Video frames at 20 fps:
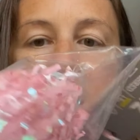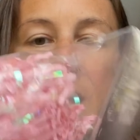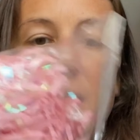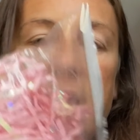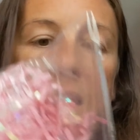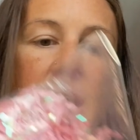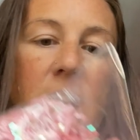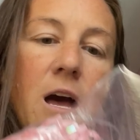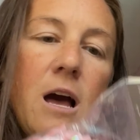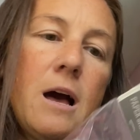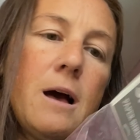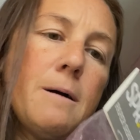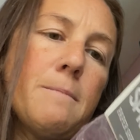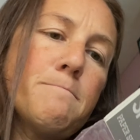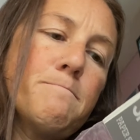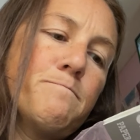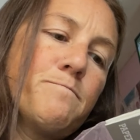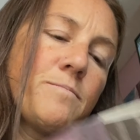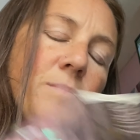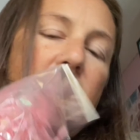I
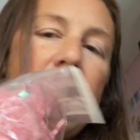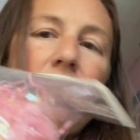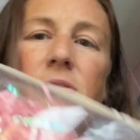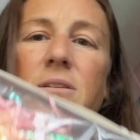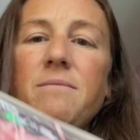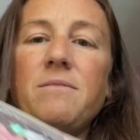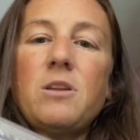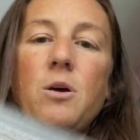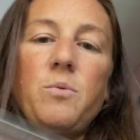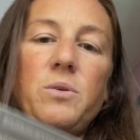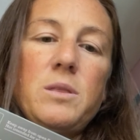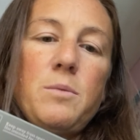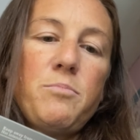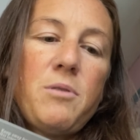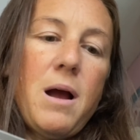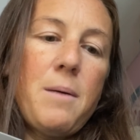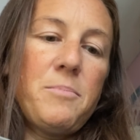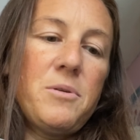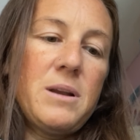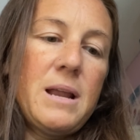don't even know what the
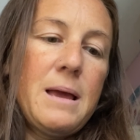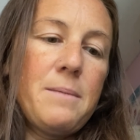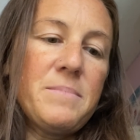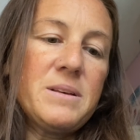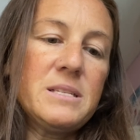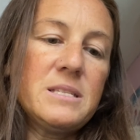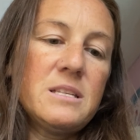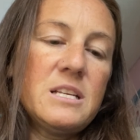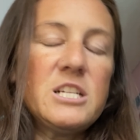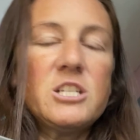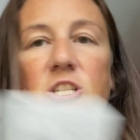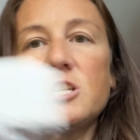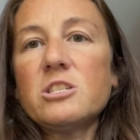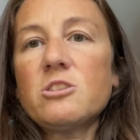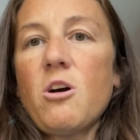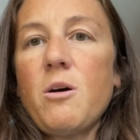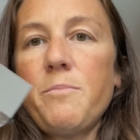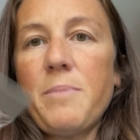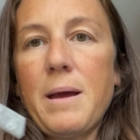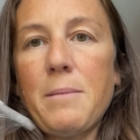proper name is. It's just
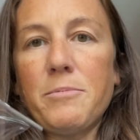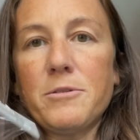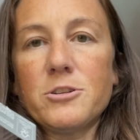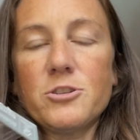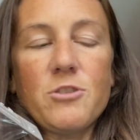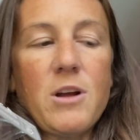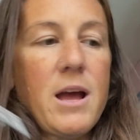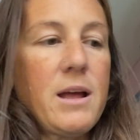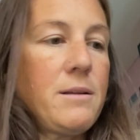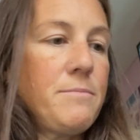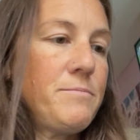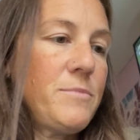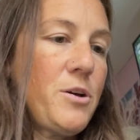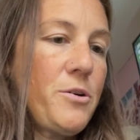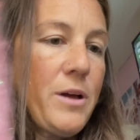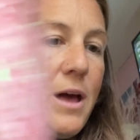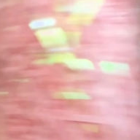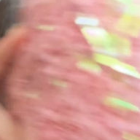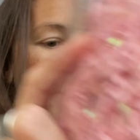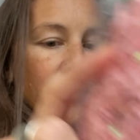called Paper Shred.
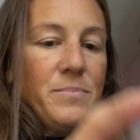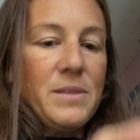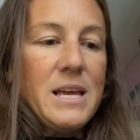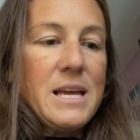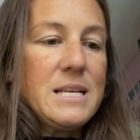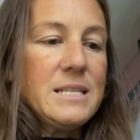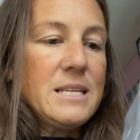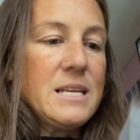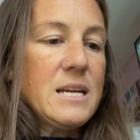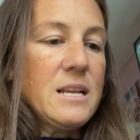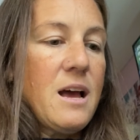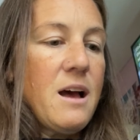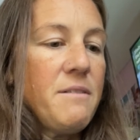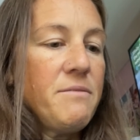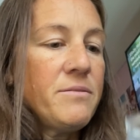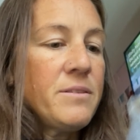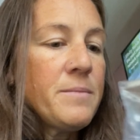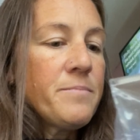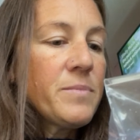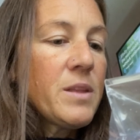Okay, easy enough.
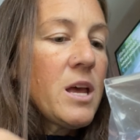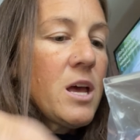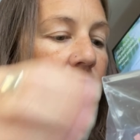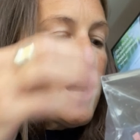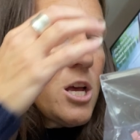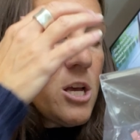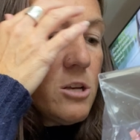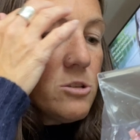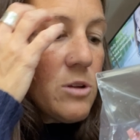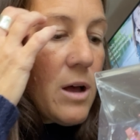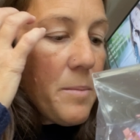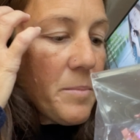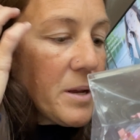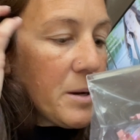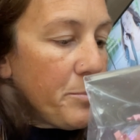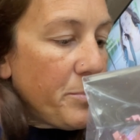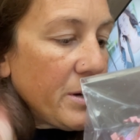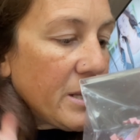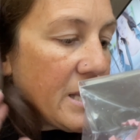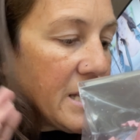So I'm gonna
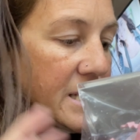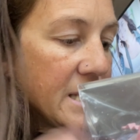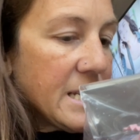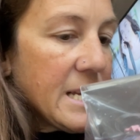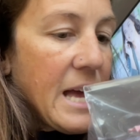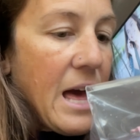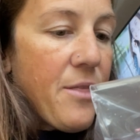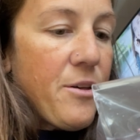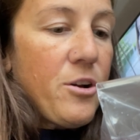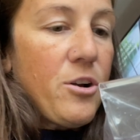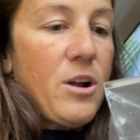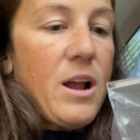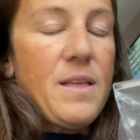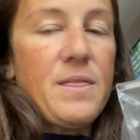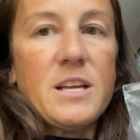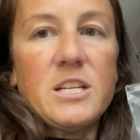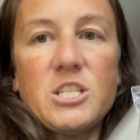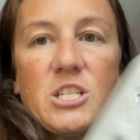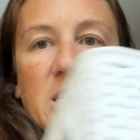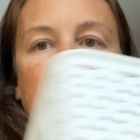put this together, and
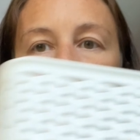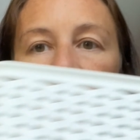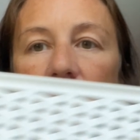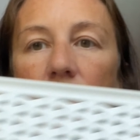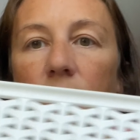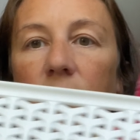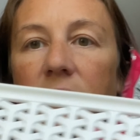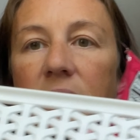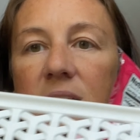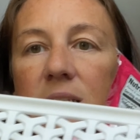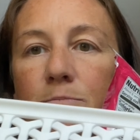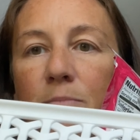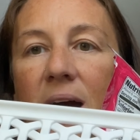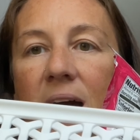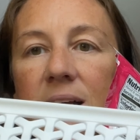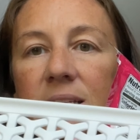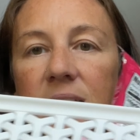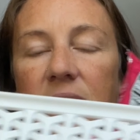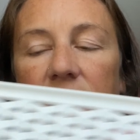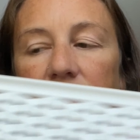then she did go with this
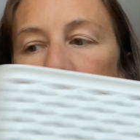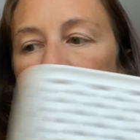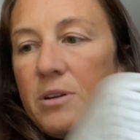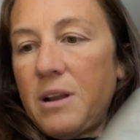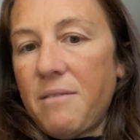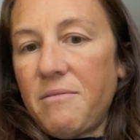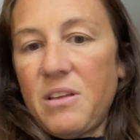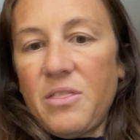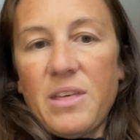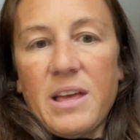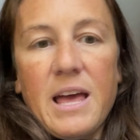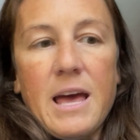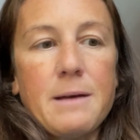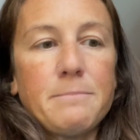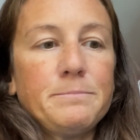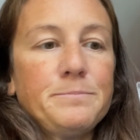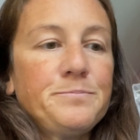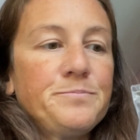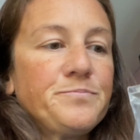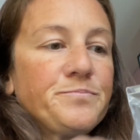basket to put everything in,
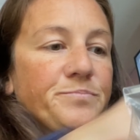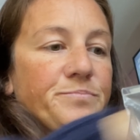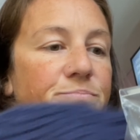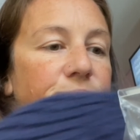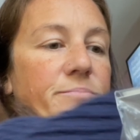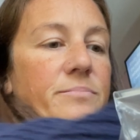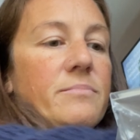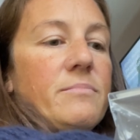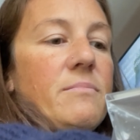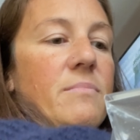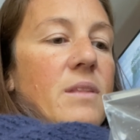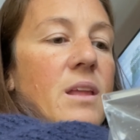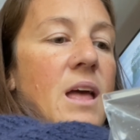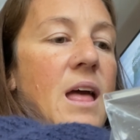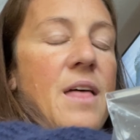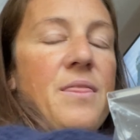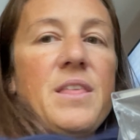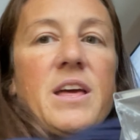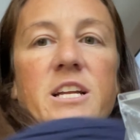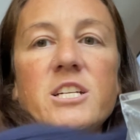
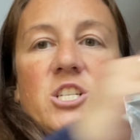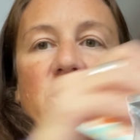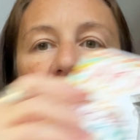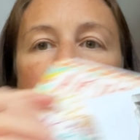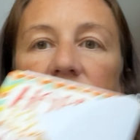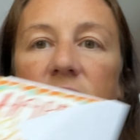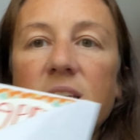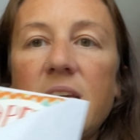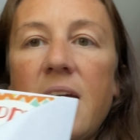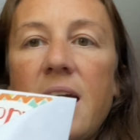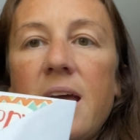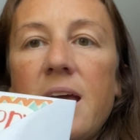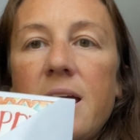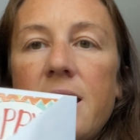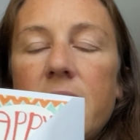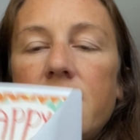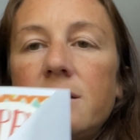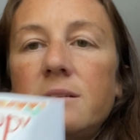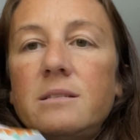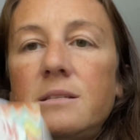and then just
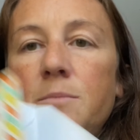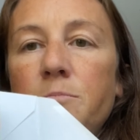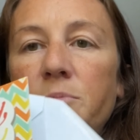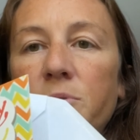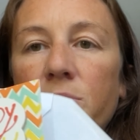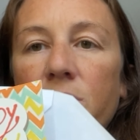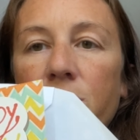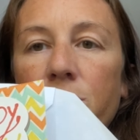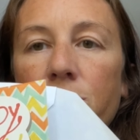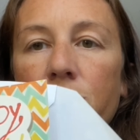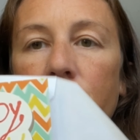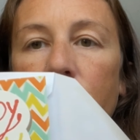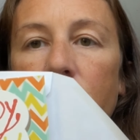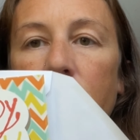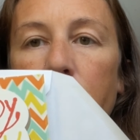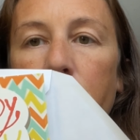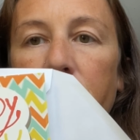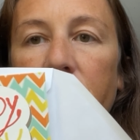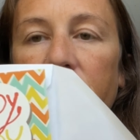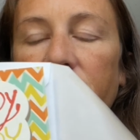a simple little
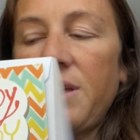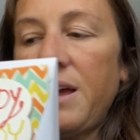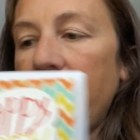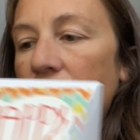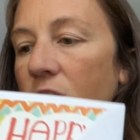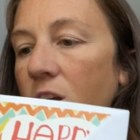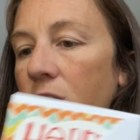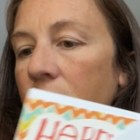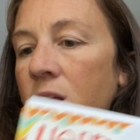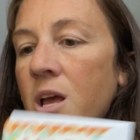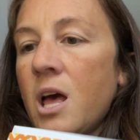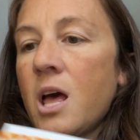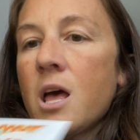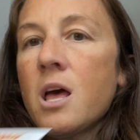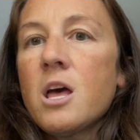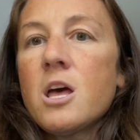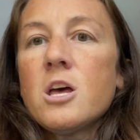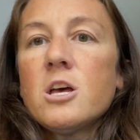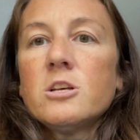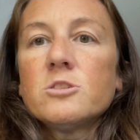birthday card.
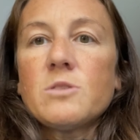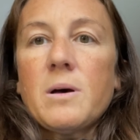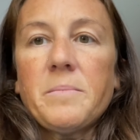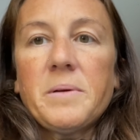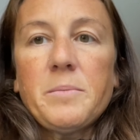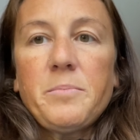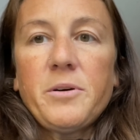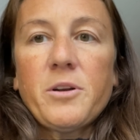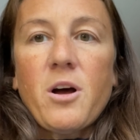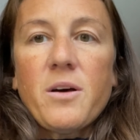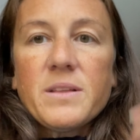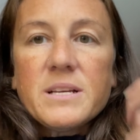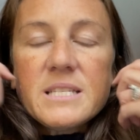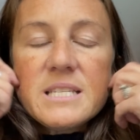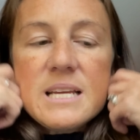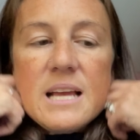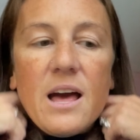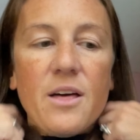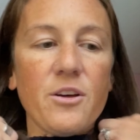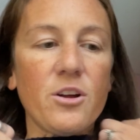So I'm gonna put all this
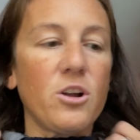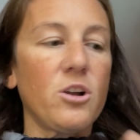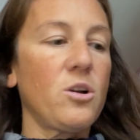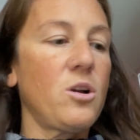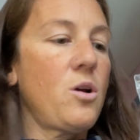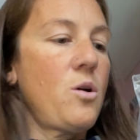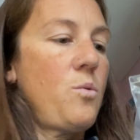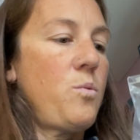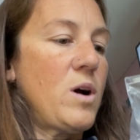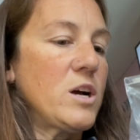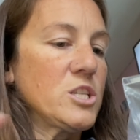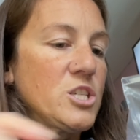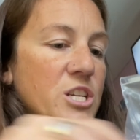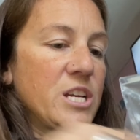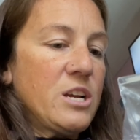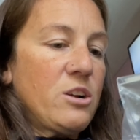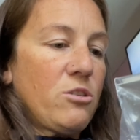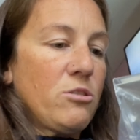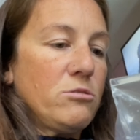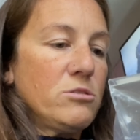together while she
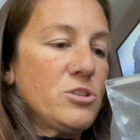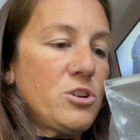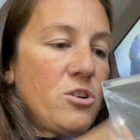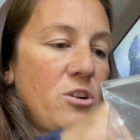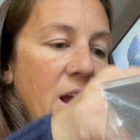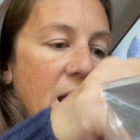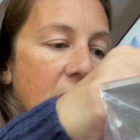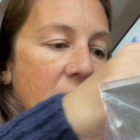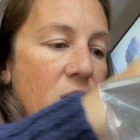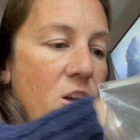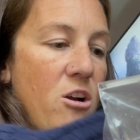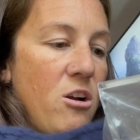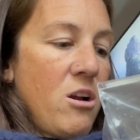curls her hair.